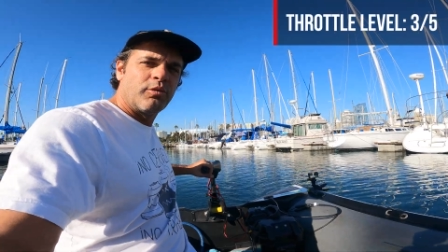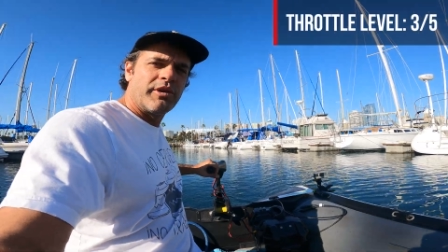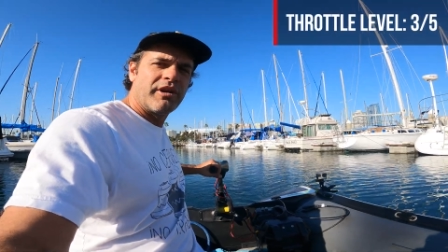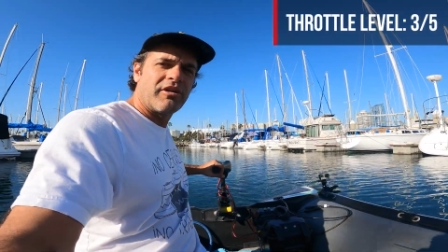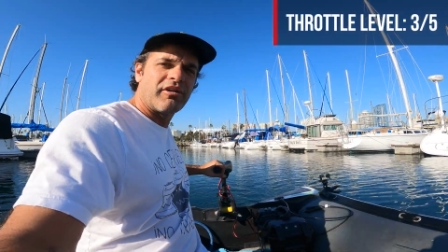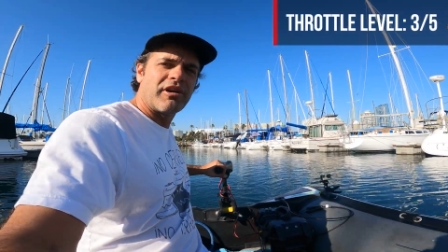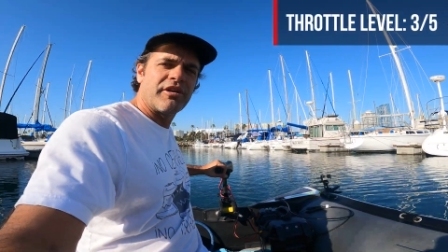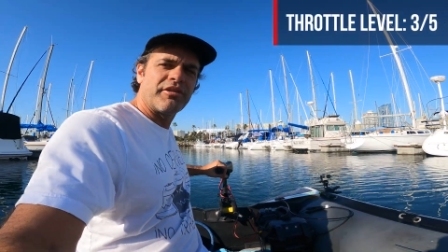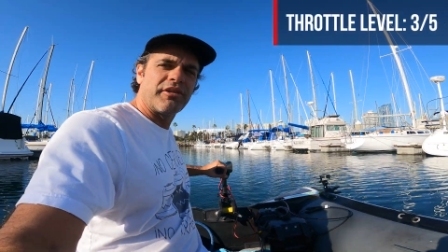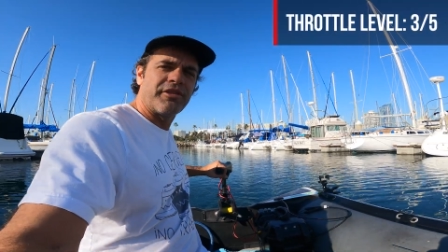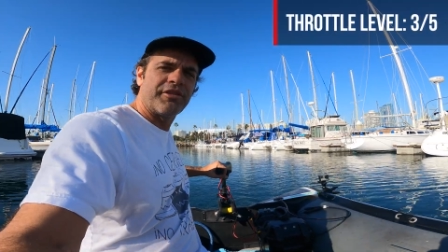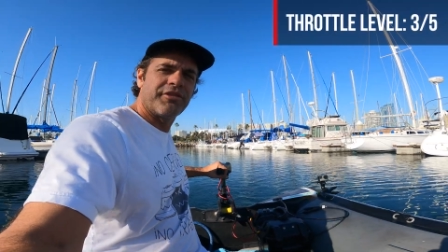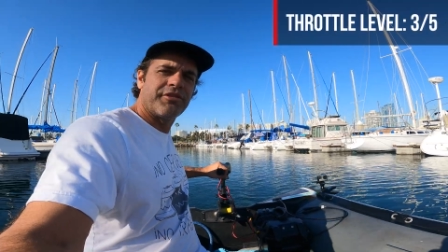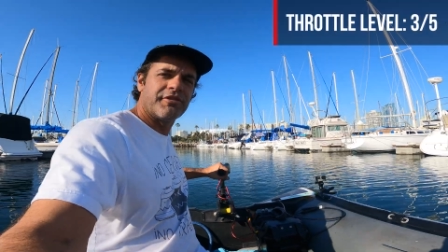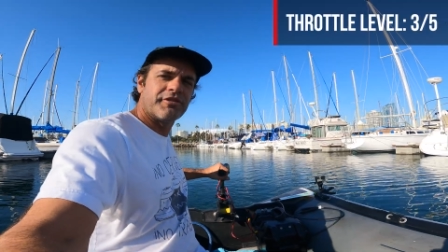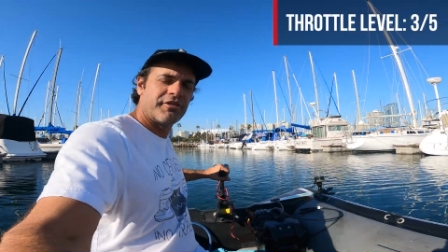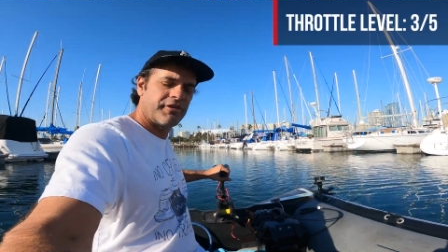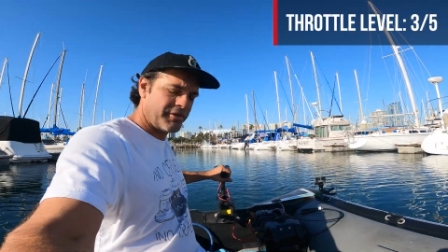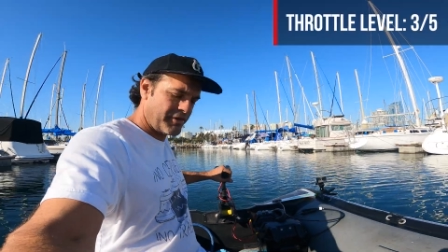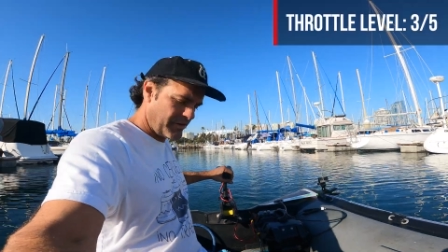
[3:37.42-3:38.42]
We are on the
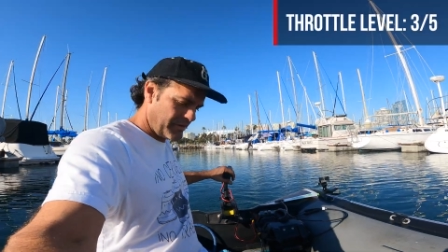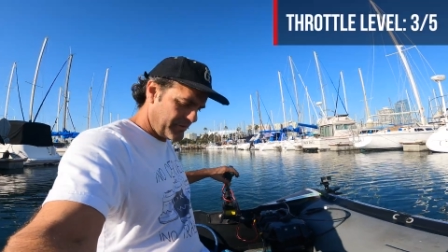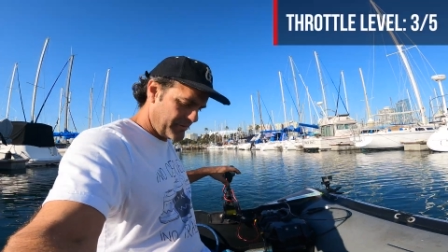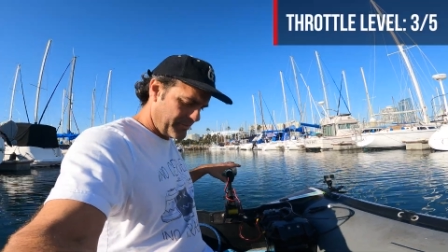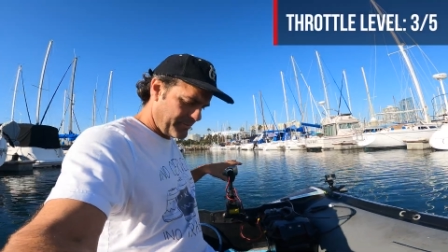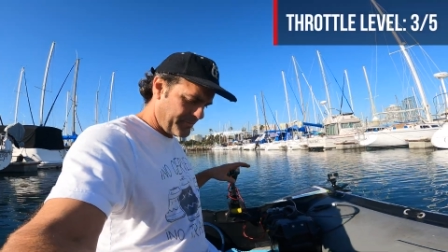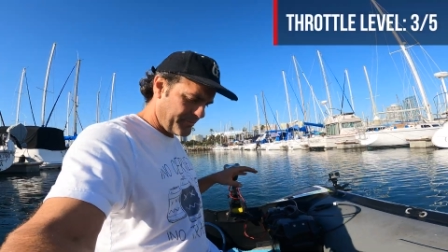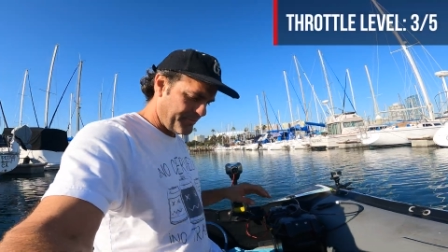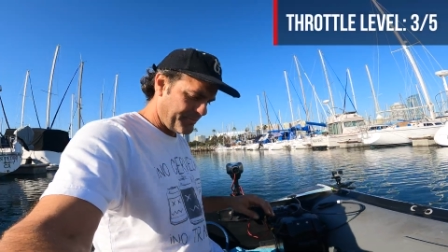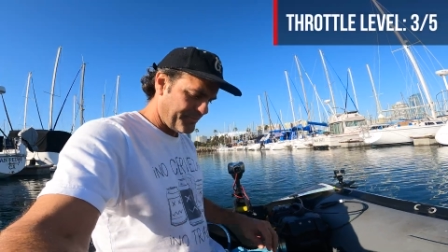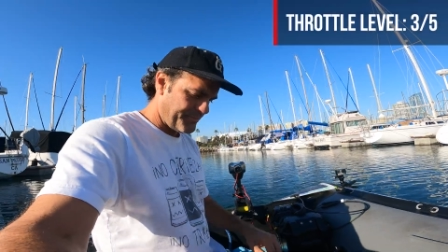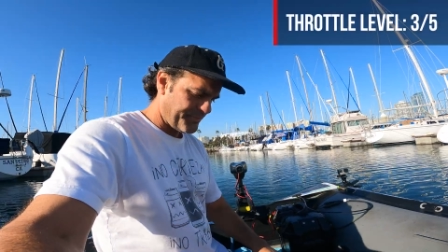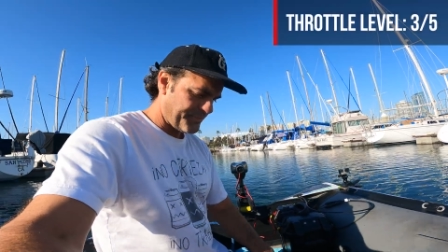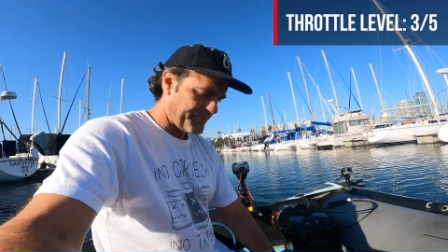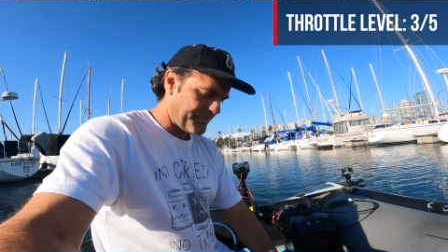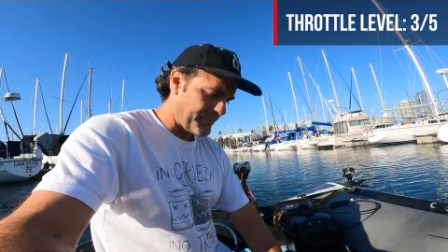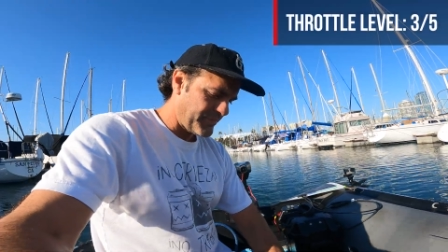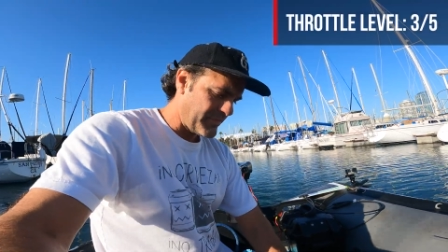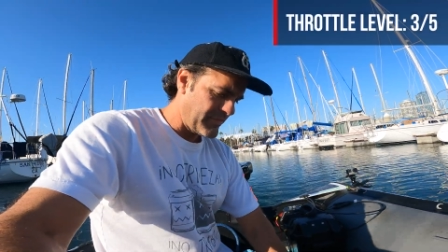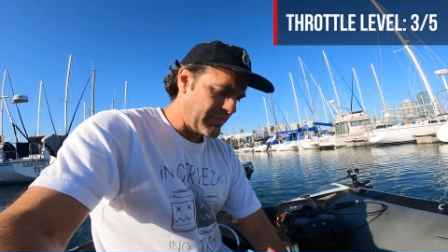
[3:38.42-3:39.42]
third
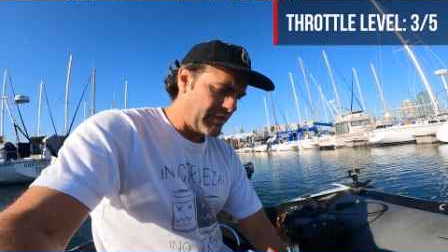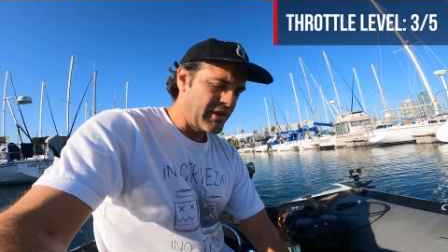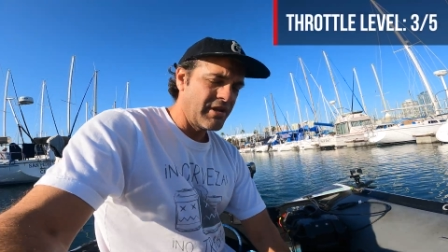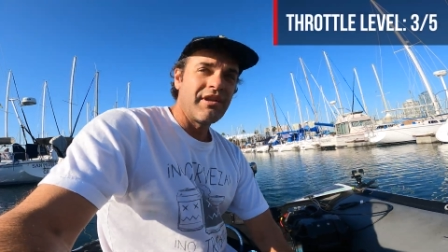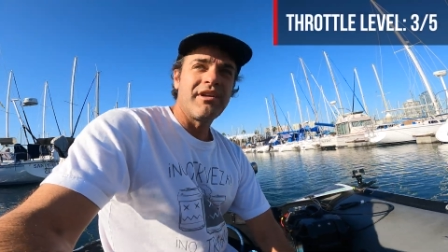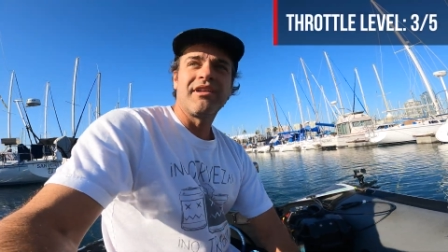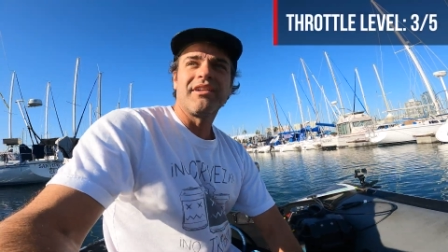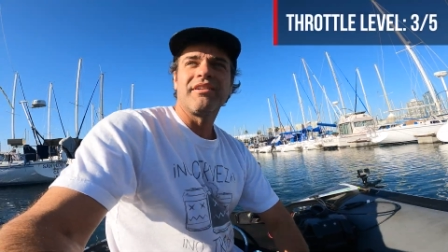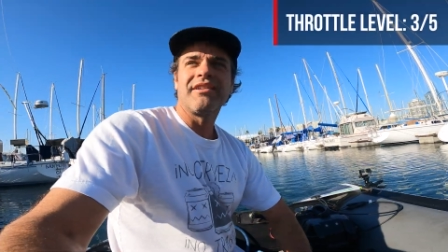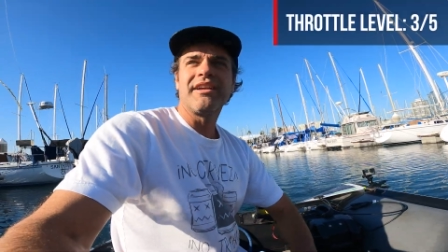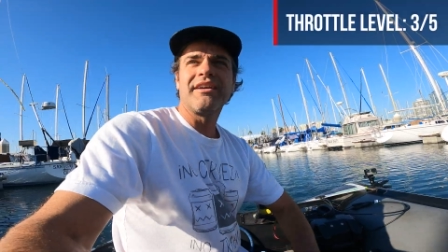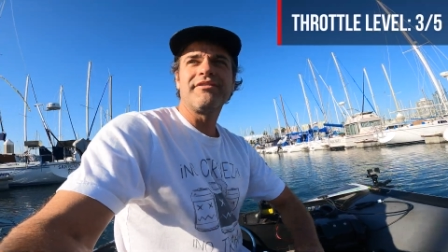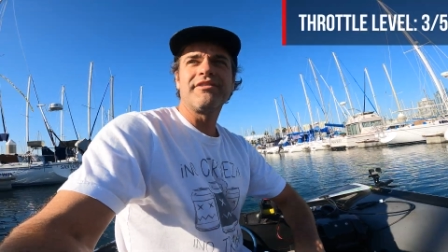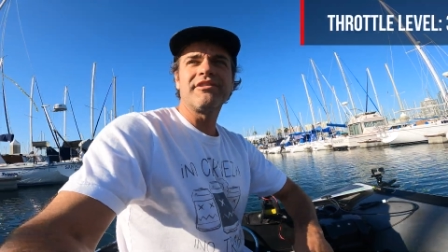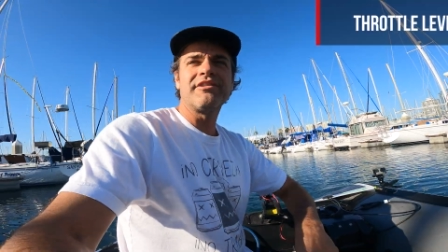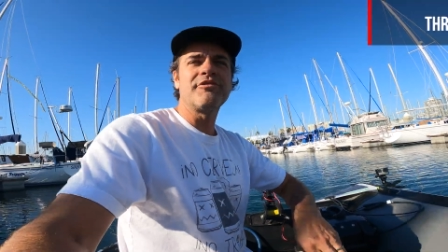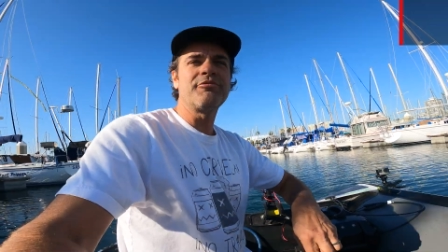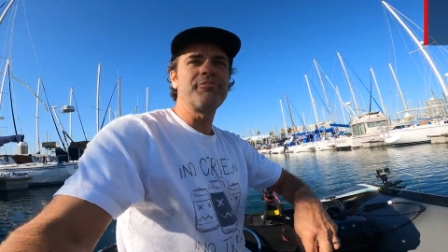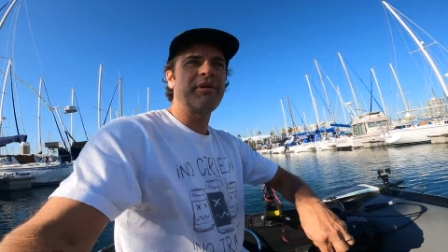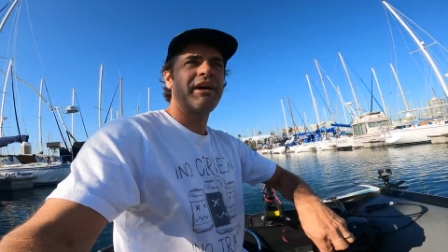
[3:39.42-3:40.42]

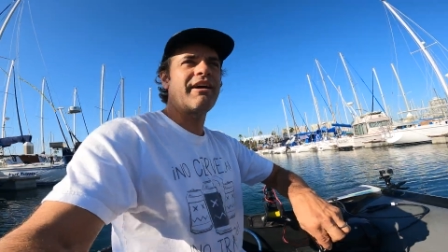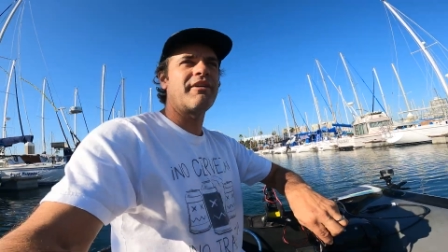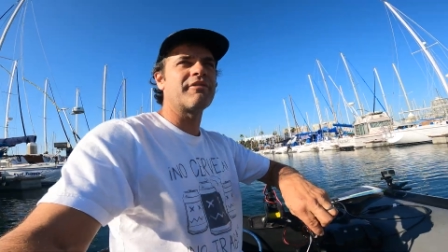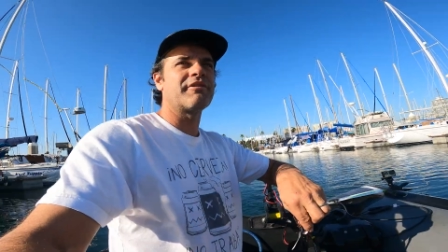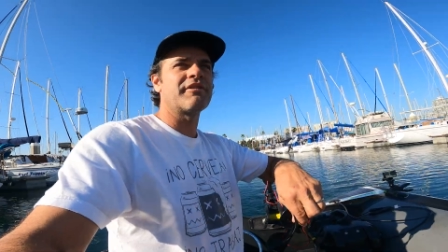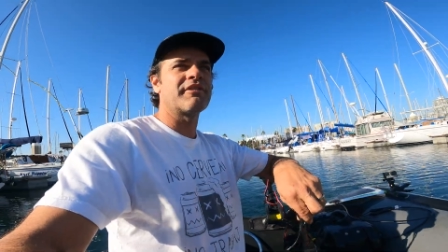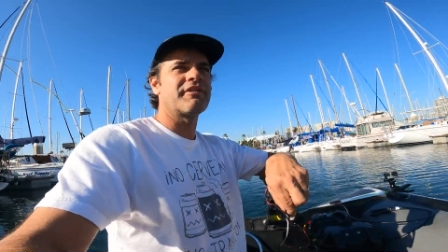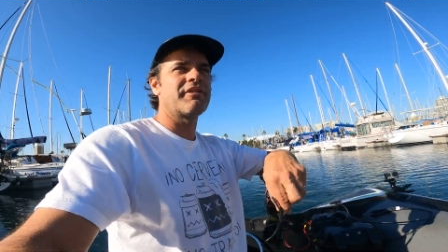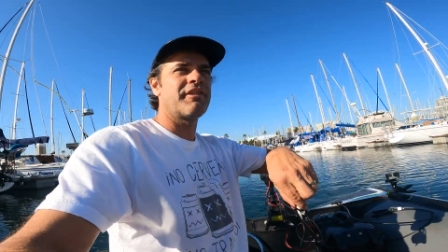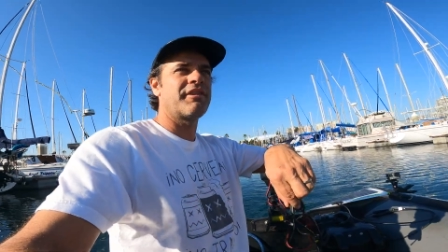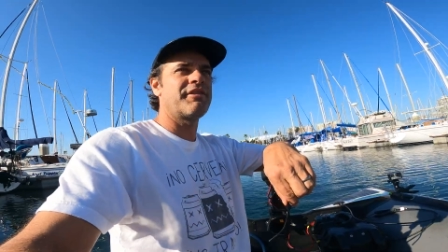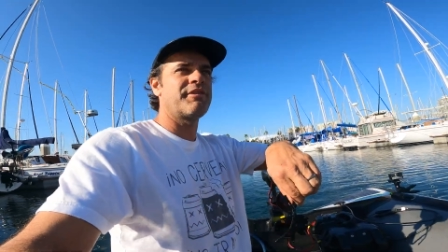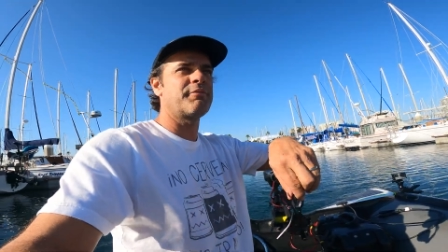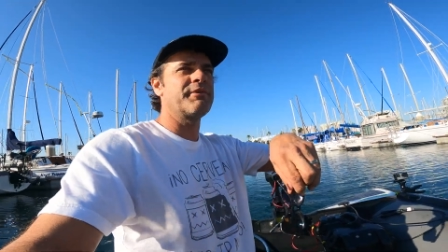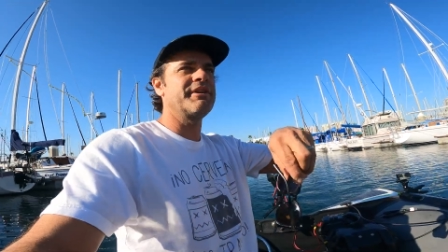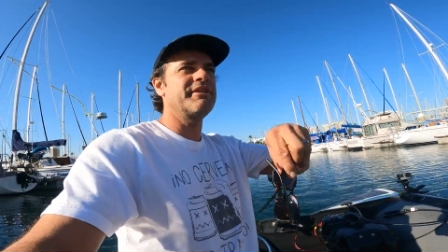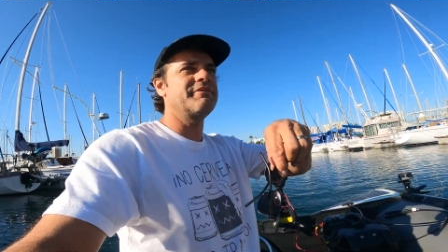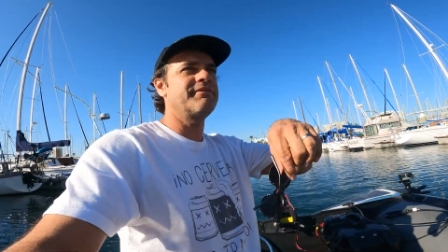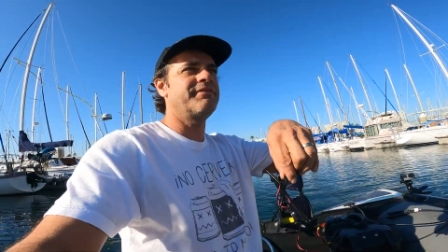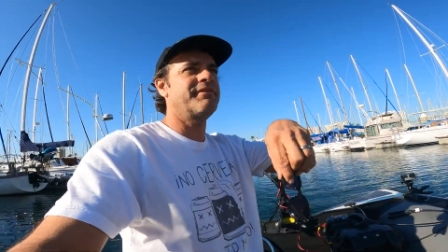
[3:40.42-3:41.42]
level of power,
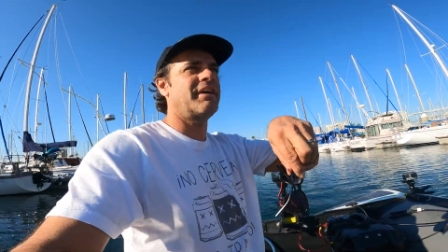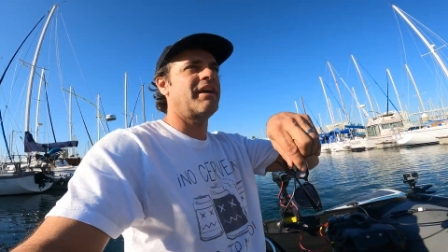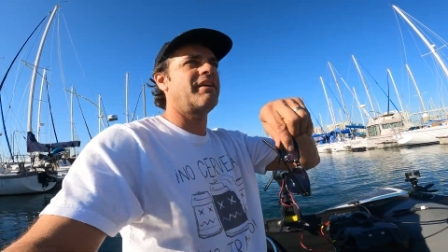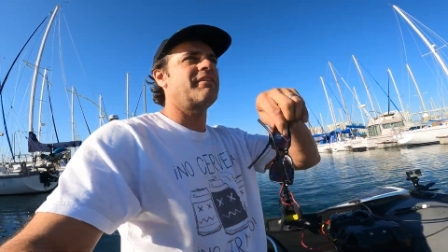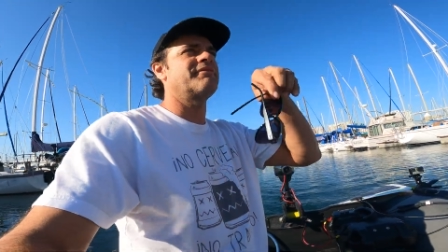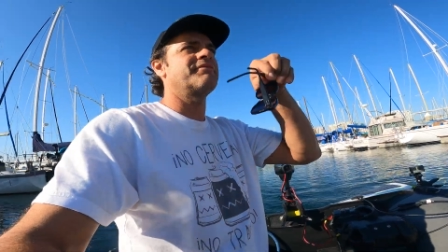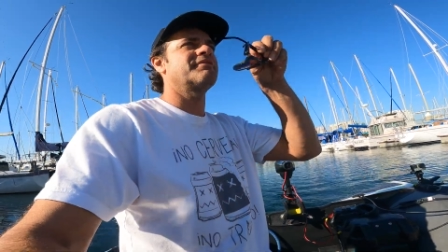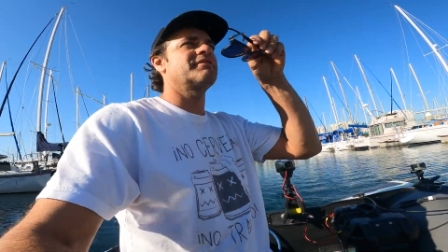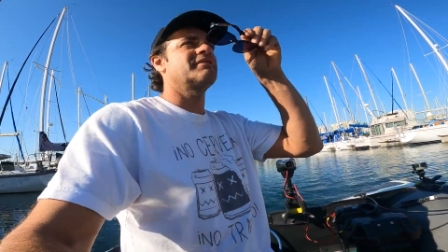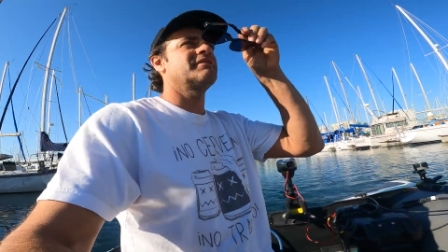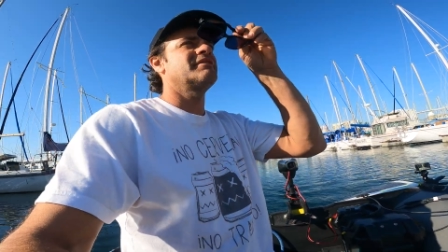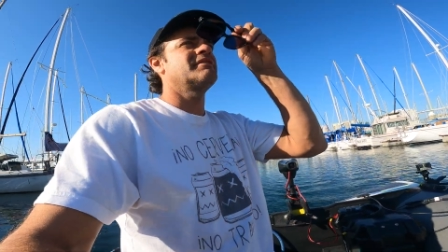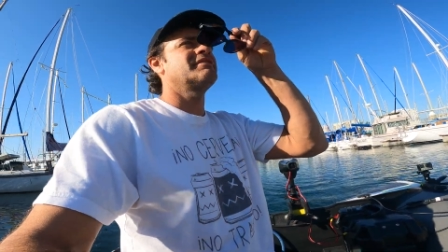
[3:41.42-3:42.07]
three of five.